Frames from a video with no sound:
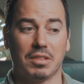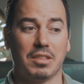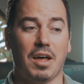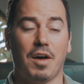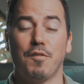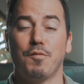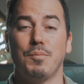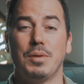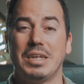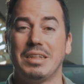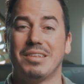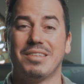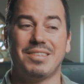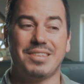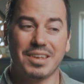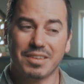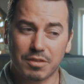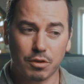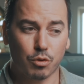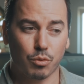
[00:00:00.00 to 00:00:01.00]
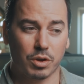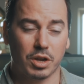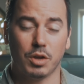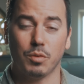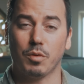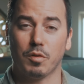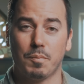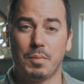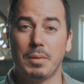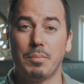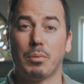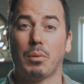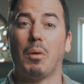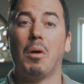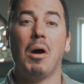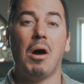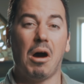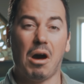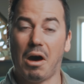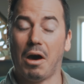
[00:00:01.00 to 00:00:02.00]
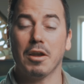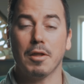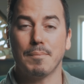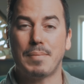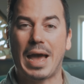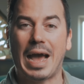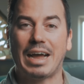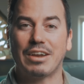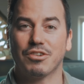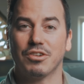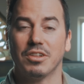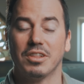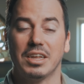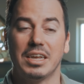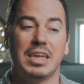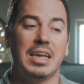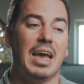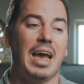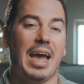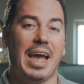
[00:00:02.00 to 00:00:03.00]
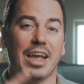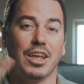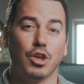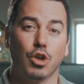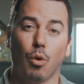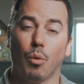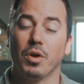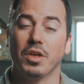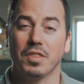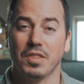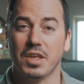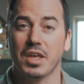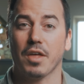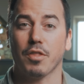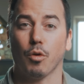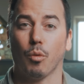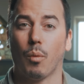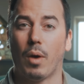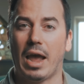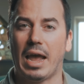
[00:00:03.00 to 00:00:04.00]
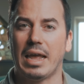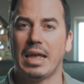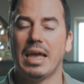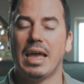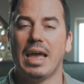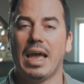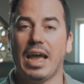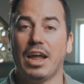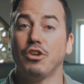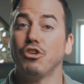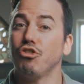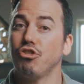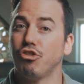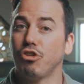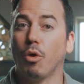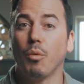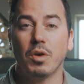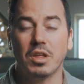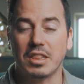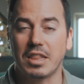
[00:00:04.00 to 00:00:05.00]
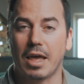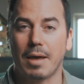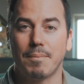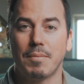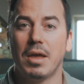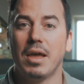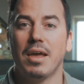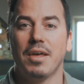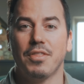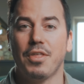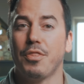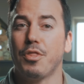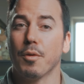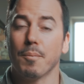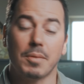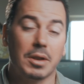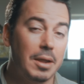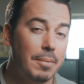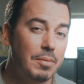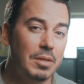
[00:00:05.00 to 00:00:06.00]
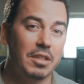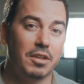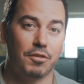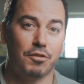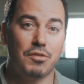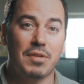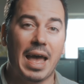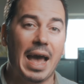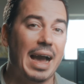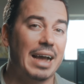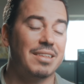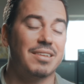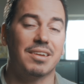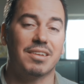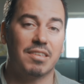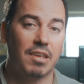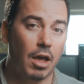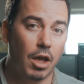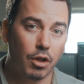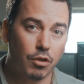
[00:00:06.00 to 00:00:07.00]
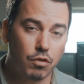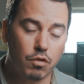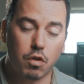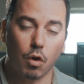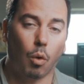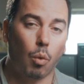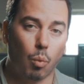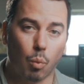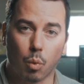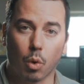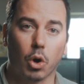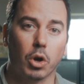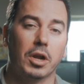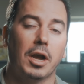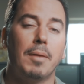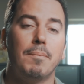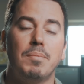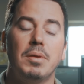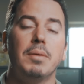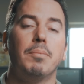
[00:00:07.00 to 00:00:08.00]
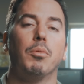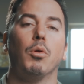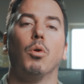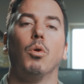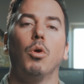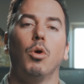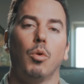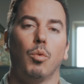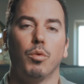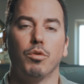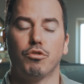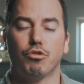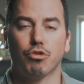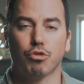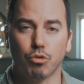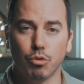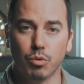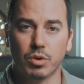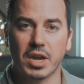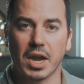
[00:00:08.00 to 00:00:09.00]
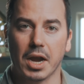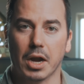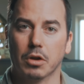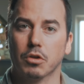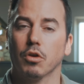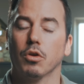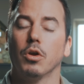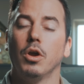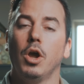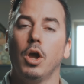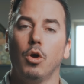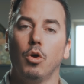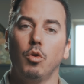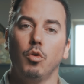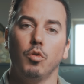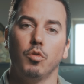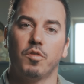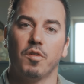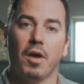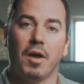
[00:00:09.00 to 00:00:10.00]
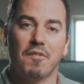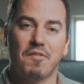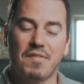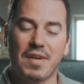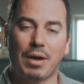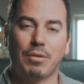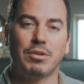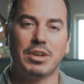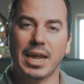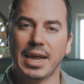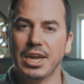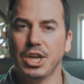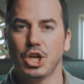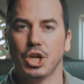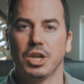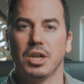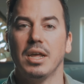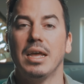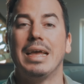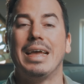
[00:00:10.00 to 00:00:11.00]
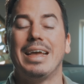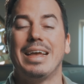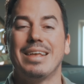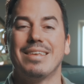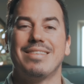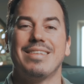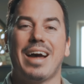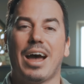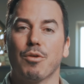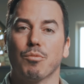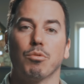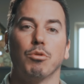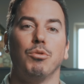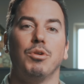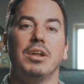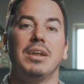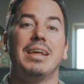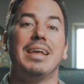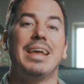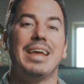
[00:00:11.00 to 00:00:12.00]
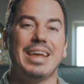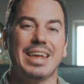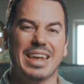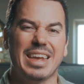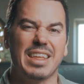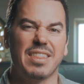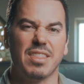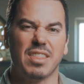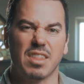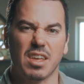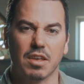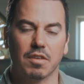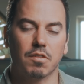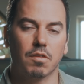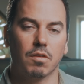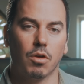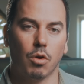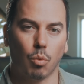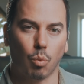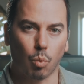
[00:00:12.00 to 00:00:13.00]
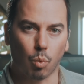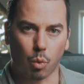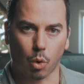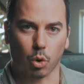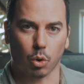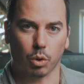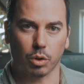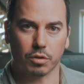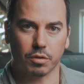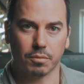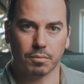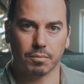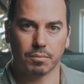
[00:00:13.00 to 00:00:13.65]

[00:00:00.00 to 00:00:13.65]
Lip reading: love means disagreeing with people unabashedly and going the other way and showing them that their manipulative tactics don't work on people with true character whose foundation is not rooted in this world.